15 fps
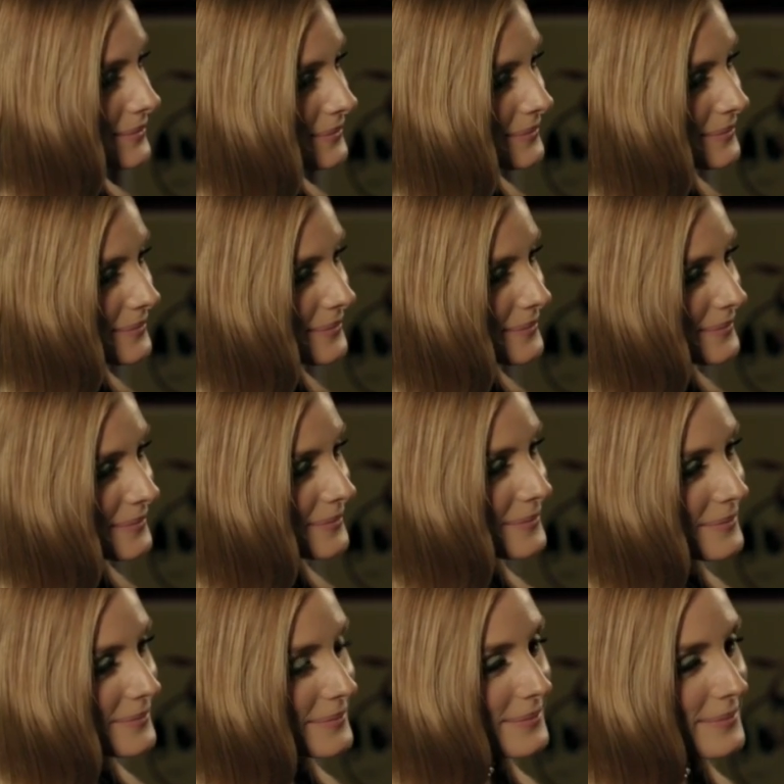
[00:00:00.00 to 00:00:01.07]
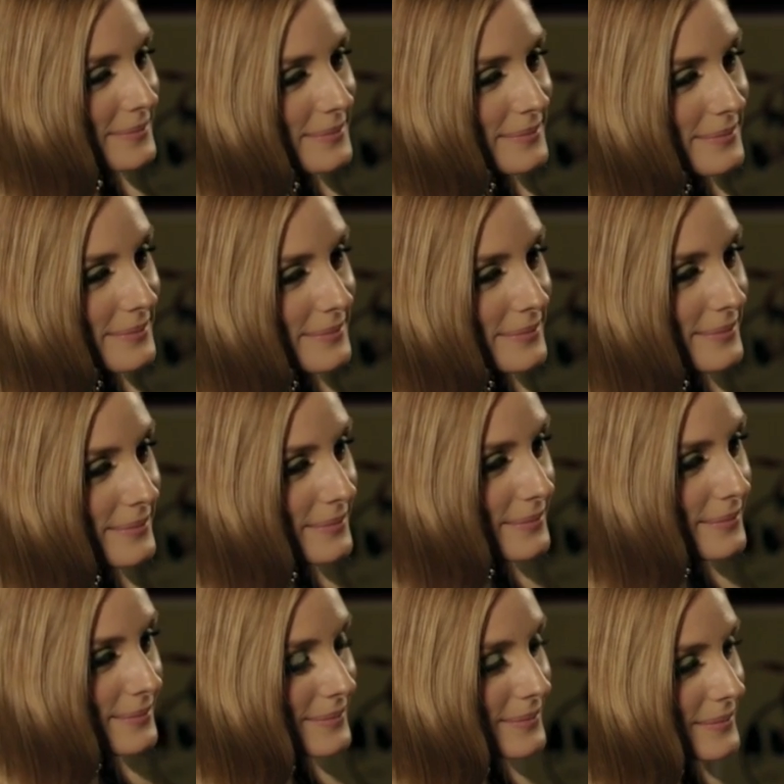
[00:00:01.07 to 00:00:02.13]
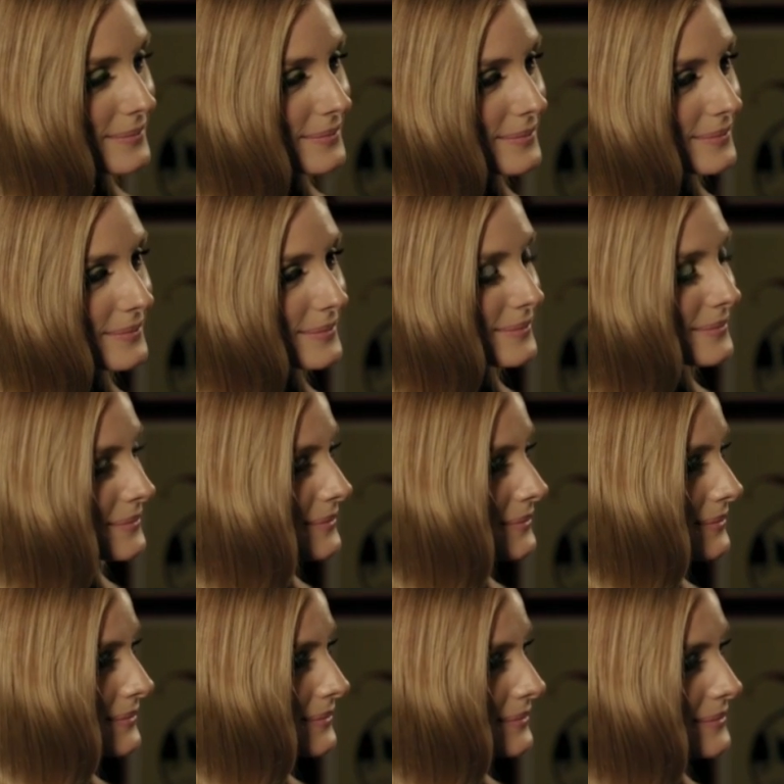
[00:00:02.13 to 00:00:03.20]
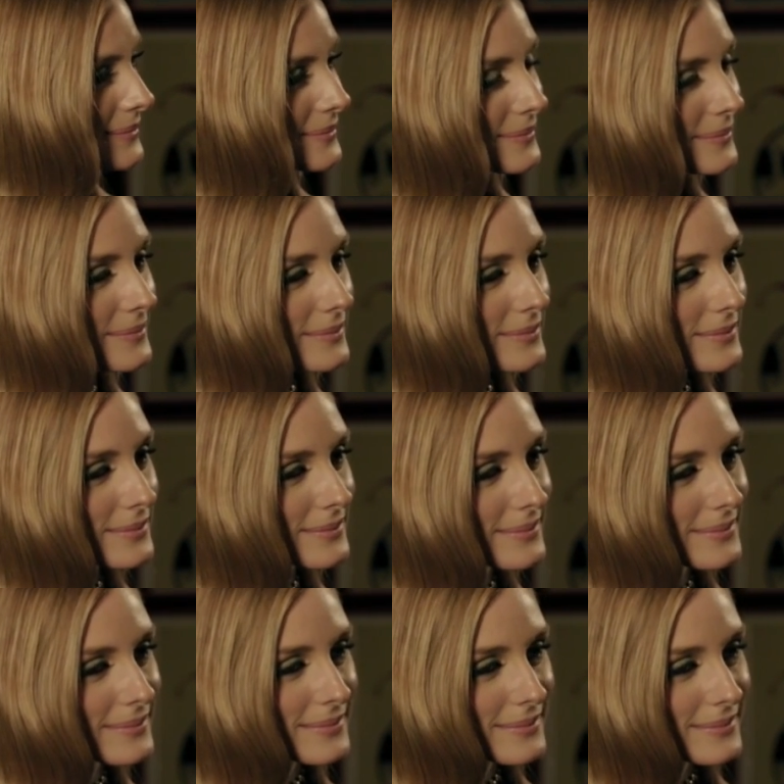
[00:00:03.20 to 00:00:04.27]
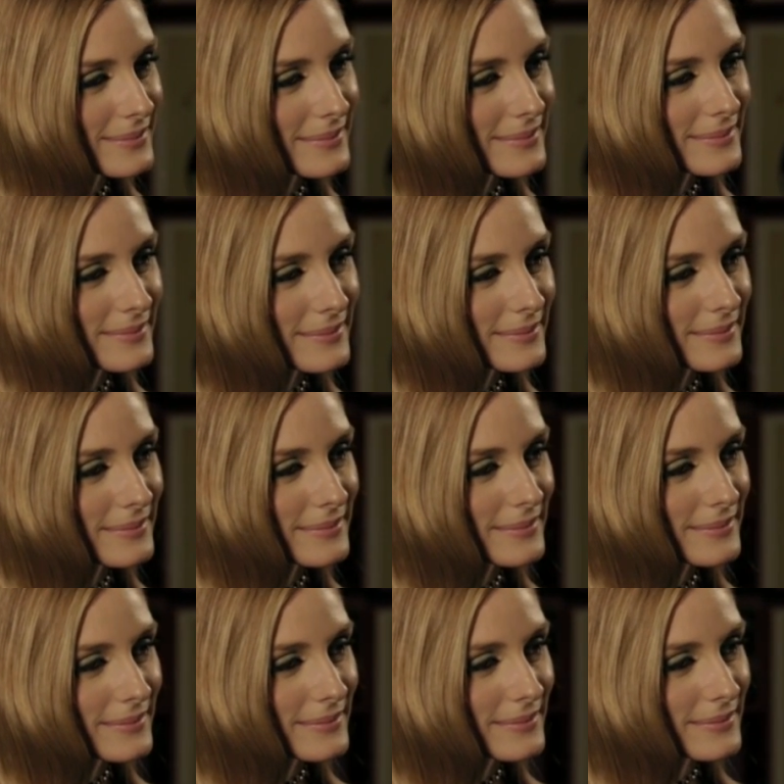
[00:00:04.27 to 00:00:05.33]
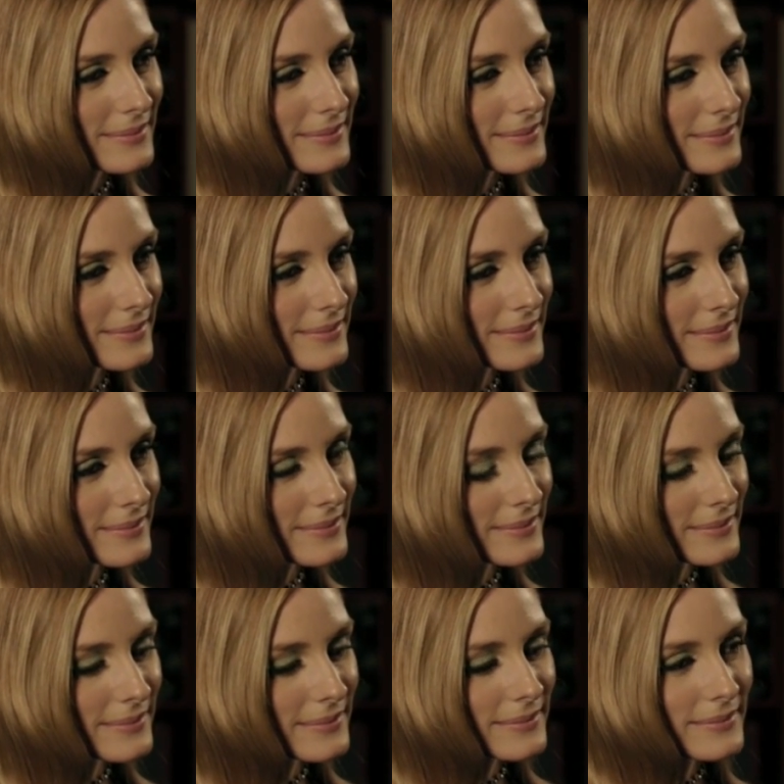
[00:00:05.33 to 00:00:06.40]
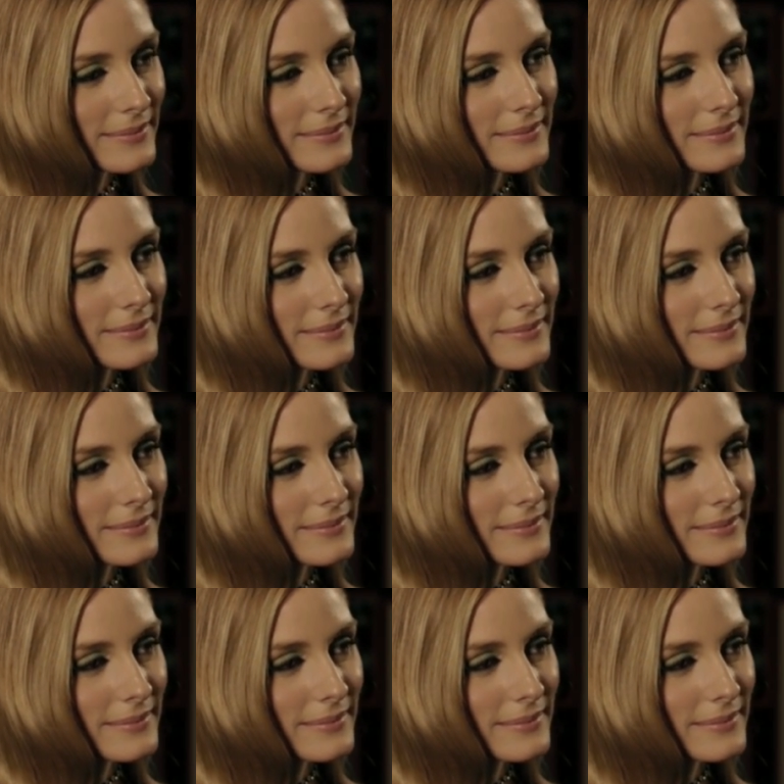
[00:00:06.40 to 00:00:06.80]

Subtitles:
No words are spoken by the person on screen.